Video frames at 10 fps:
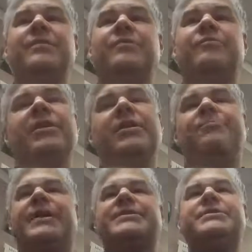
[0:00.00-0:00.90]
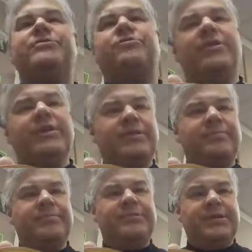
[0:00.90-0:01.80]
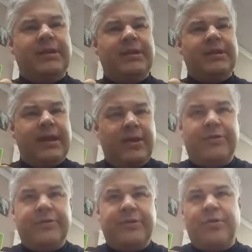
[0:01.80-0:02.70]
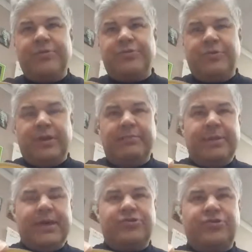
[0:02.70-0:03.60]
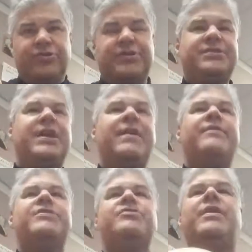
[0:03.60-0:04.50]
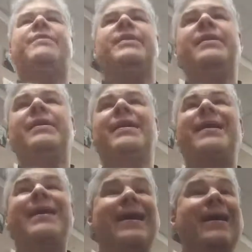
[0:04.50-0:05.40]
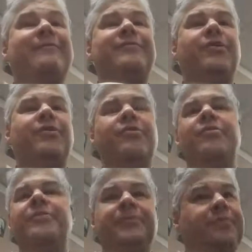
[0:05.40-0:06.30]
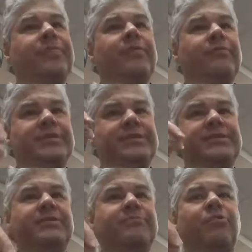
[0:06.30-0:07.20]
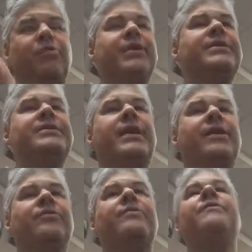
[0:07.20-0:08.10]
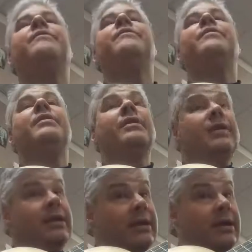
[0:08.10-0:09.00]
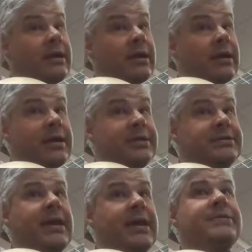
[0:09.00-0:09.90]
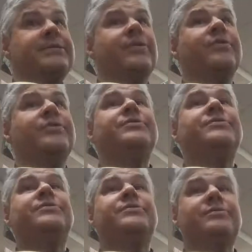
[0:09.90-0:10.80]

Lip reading: Really pleasant rhythms and held notes with measure 7. You have a half note with a stem pointing down against the eighth notes.